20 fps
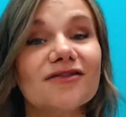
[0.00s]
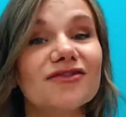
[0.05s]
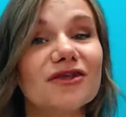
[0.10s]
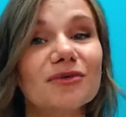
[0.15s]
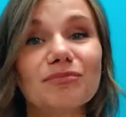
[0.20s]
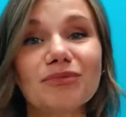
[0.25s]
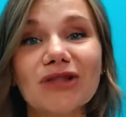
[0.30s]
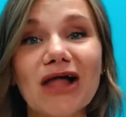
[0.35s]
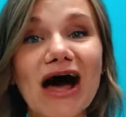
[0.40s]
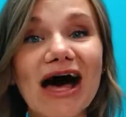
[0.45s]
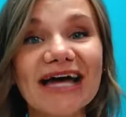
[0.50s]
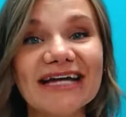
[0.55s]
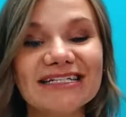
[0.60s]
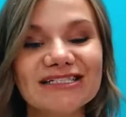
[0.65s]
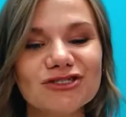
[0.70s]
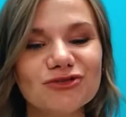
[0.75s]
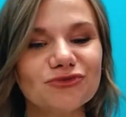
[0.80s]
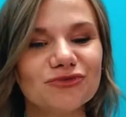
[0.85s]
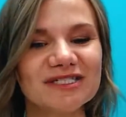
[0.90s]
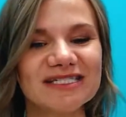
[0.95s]
The
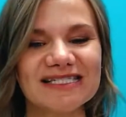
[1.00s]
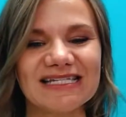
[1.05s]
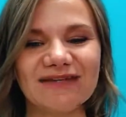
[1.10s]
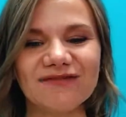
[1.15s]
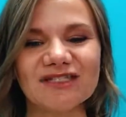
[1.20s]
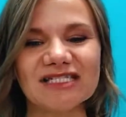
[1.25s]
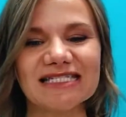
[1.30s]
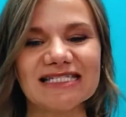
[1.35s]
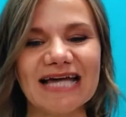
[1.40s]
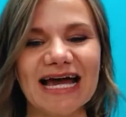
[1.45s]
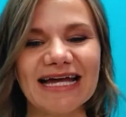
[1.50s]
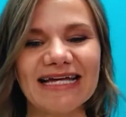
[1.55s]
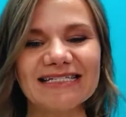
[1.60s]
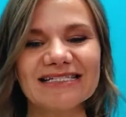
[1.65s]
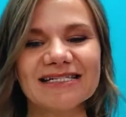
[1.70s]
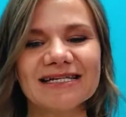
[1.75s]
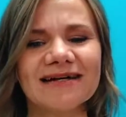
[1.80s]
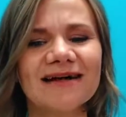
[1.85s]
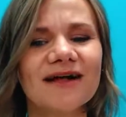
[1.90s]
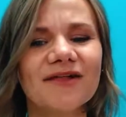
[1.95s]
blind receive
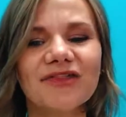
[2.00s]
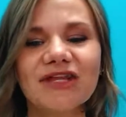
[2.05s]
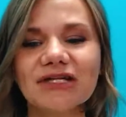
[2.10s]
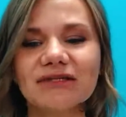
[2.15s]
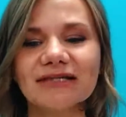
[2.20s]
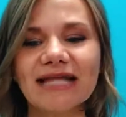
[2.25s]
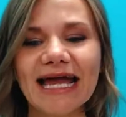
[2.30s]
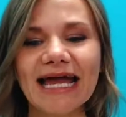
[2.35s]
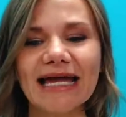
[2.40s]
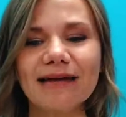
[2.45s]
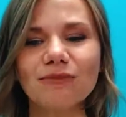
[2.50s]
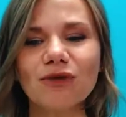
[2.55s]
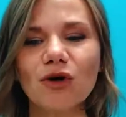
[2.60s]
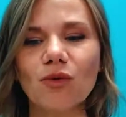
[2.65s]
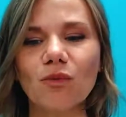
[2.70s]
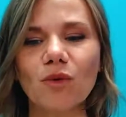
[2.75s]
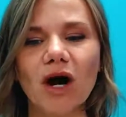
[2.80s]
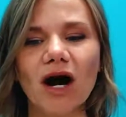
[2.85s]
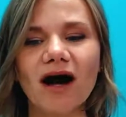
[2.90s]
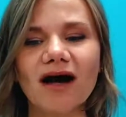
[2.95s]
sight, the lame
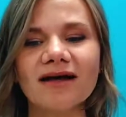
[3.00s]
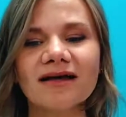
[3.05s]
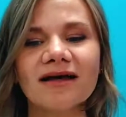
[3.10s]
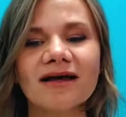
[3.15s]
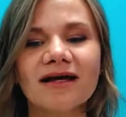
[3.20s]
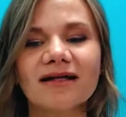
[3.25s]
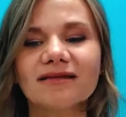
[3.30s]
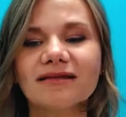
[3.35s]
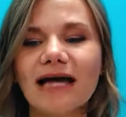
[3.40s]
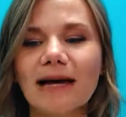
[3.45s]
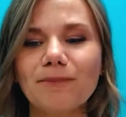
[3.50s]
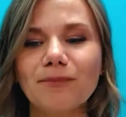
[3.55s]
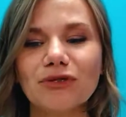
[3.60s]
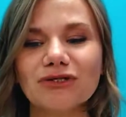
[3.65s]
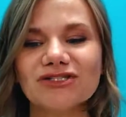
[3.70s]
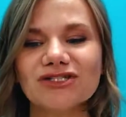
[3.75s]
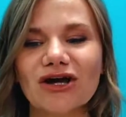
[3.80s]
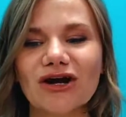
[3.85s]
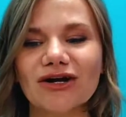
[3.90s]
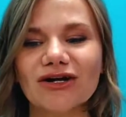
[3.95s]
walk,
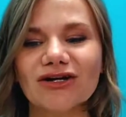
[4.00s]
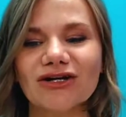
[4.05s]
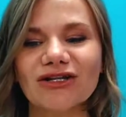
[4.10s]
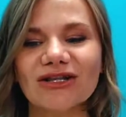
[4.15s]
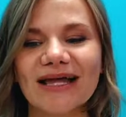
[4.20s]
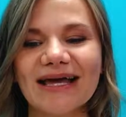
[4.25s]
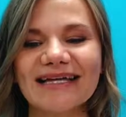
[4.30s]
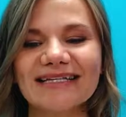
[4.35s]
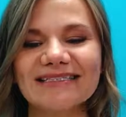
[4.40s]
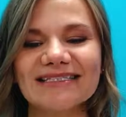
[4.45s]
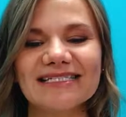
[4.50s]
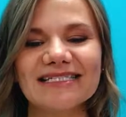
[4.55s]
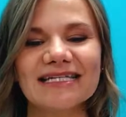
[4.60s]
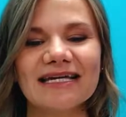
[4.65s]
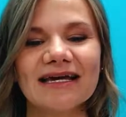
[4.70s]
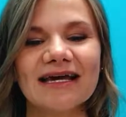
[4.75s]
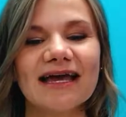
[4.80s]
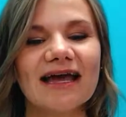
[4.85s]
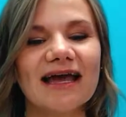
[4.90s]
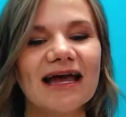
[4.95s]
lepers are cleansed,
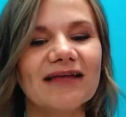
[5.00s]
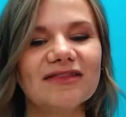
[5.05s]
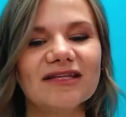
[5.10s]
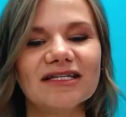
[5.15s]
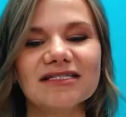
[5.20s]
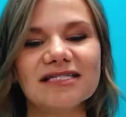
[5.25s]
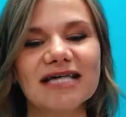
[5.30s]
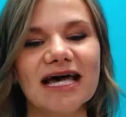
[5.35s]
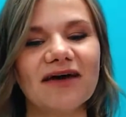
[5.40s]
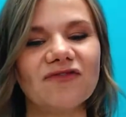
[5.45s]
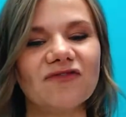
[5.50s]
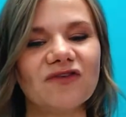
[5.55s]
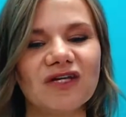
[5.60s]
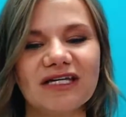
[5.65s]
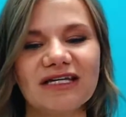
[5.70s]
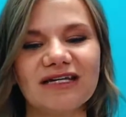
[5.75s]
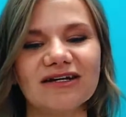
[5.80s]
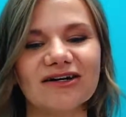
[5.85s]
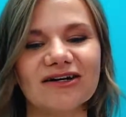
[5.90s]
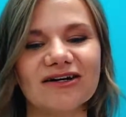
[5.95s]
and the deaf
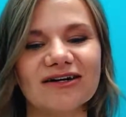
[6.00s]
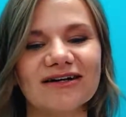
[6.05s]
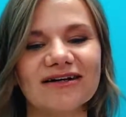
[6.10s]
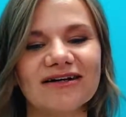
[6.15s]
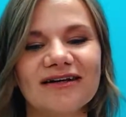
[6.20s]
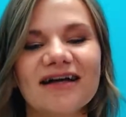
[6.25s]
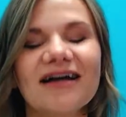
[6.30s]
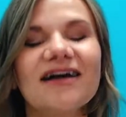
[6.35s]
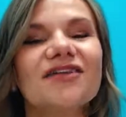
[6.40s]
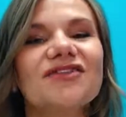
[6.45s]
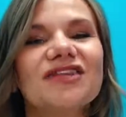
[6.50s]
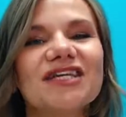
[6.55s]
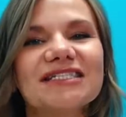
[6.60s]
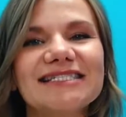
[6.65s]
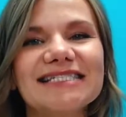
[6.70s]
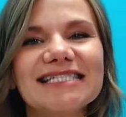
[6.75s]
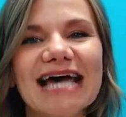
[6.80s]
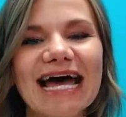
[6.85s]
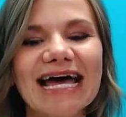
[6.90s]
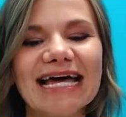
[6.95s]
hear the
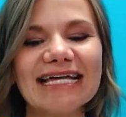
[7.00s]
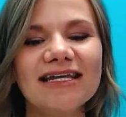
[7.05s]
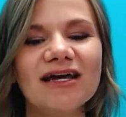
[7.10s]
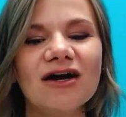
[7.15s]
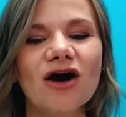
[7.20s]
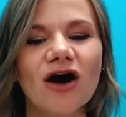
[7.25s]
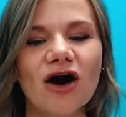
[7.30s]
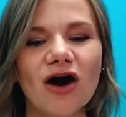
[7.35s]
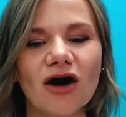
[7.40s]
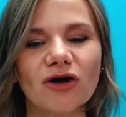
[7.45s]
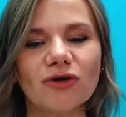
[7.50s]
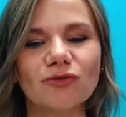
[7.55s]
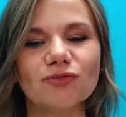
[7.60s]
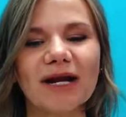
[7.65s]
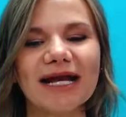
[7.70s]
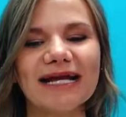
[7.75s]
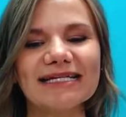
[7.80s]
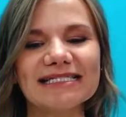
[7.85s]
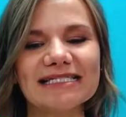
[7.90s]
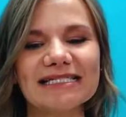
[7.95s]
dead are
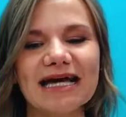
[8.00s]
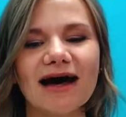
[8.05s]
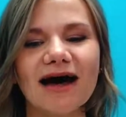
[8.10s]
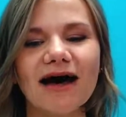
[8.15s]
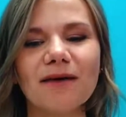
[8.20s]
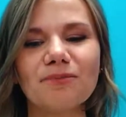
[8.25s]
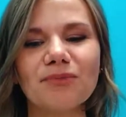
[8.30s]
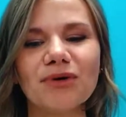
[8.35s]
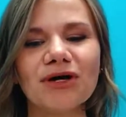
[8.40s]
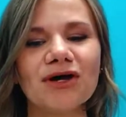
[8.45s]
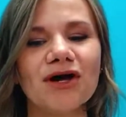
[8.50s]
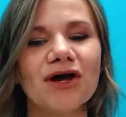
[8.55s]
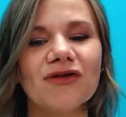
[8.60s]
raised up,